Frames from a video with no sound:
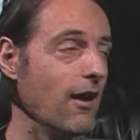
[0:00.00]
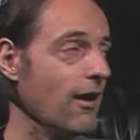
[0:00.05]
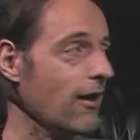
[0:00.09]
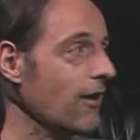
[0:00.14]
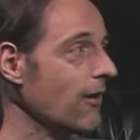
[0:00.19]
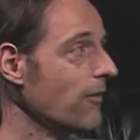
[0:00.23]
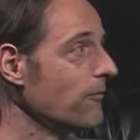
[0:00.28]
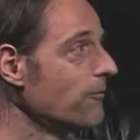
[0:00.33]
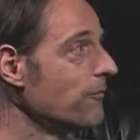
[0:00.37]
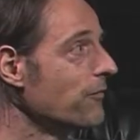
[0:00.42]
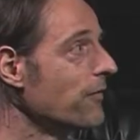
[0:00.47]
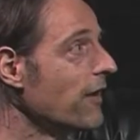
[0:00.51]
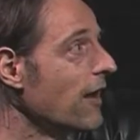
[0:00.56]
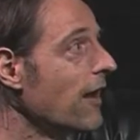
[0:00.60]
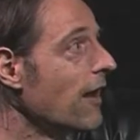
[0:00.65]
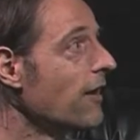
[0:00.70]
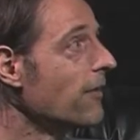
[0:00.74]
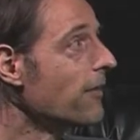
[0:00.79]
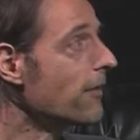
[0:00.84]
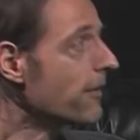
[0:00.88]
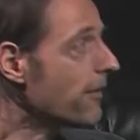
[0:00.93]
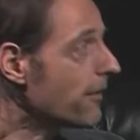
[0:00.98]

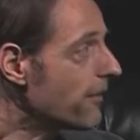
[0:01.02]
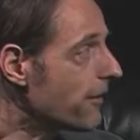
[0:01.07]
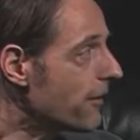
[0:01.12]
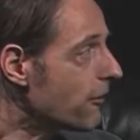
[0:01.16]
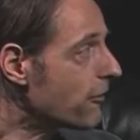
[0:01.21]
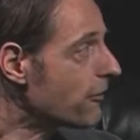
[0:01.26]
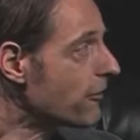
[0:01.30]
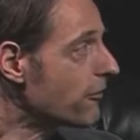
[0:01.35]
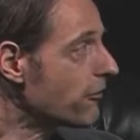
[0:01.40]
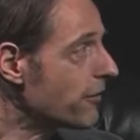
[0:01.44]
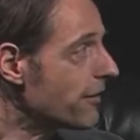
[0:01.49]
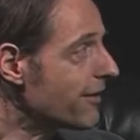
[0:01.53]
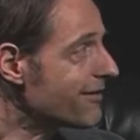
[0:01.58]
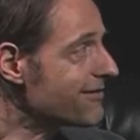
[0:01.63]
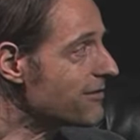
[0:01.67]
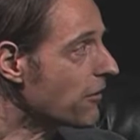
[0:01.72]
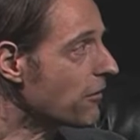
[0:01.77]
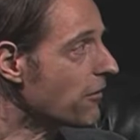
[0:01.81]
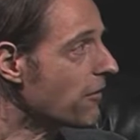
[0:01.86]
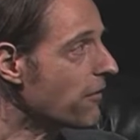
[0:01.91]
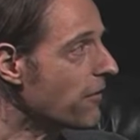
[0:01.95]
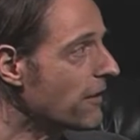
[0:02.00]
And these
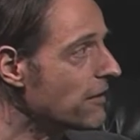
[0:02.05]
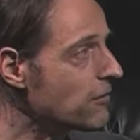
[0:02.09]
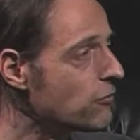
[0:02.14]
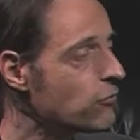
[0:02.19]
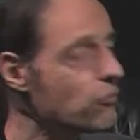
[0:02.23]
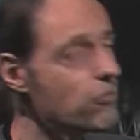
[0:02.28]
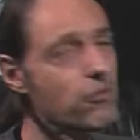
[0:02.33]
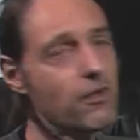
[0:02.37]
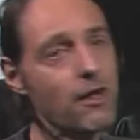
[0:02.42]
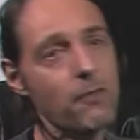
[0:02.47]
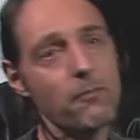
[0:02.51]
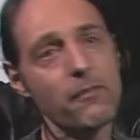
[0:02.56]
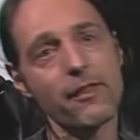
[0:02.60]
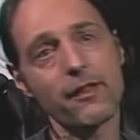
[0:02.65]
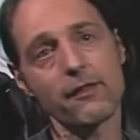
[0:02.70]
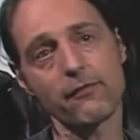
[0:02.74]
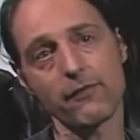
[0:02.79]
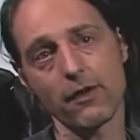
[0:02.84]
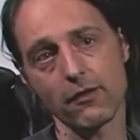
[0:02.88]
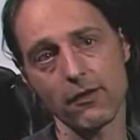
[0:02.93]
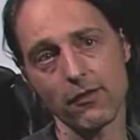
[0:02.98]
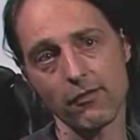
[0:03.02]
creatures, they do
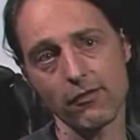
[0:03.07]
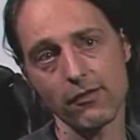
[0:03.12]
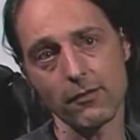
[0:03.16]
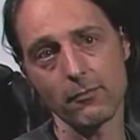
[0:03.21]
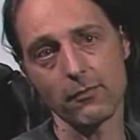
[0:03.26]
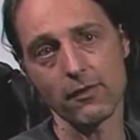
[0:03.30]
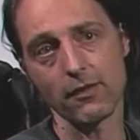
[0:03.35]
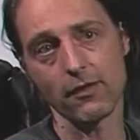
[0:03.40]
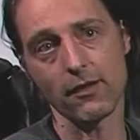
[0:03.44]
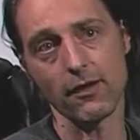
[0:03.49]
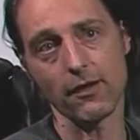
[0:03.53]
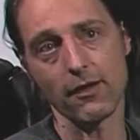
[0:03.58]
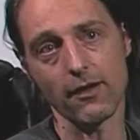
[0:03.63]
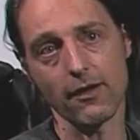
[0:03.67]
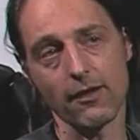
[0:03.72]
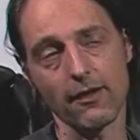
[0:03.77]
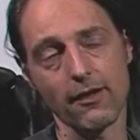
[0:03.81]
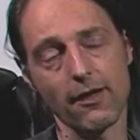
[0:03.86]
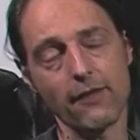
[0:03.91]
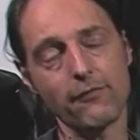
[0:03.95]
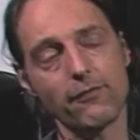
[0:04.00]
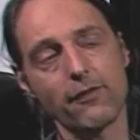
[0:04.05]
something very similar.
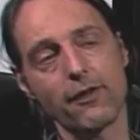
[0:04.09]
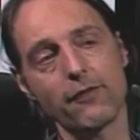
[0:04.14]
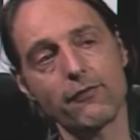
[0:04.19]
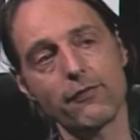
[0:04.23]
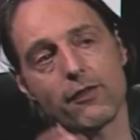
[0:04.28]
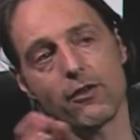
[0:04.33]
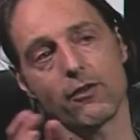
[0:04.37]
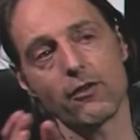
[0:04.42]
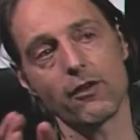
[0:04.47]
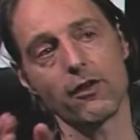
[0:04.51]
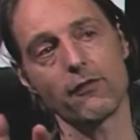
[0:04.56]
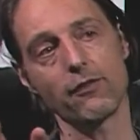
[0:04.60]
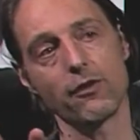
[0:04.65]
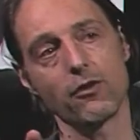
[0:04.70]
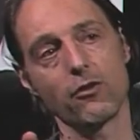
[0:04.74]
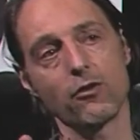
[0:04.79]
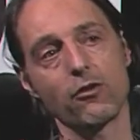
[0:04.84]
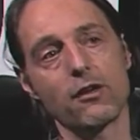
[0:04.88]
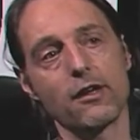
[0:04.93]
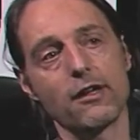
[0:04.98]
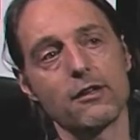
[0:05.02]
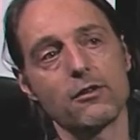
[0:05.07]
If you
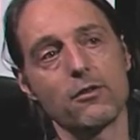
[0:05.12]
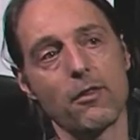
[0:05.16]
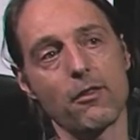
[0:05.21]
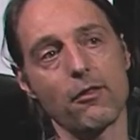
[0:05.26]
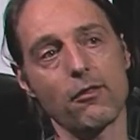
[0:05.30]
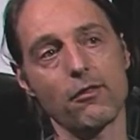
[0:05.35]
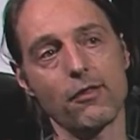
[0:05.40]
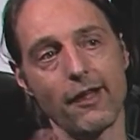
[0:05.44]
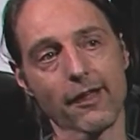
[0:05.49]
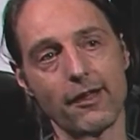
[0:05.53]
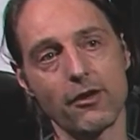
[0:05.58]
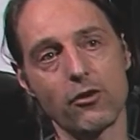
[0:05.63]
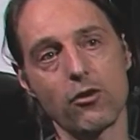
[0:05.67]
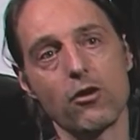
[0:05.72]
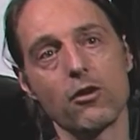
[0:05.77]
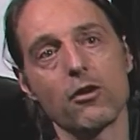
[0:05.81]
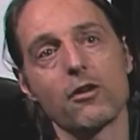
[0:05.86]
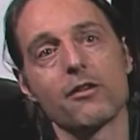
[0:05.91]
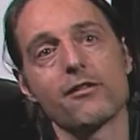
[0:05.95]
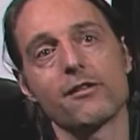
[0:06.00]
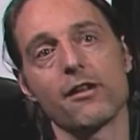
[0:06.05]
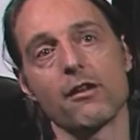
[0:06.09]
look into the
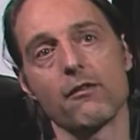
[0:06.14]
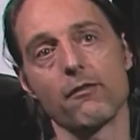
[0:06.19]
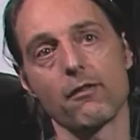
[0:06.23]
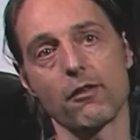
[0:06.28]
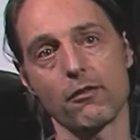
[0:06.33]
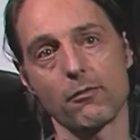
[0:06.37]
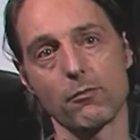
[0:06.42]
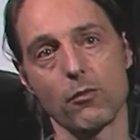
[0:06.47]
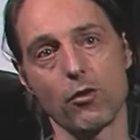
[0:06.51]
psychology of this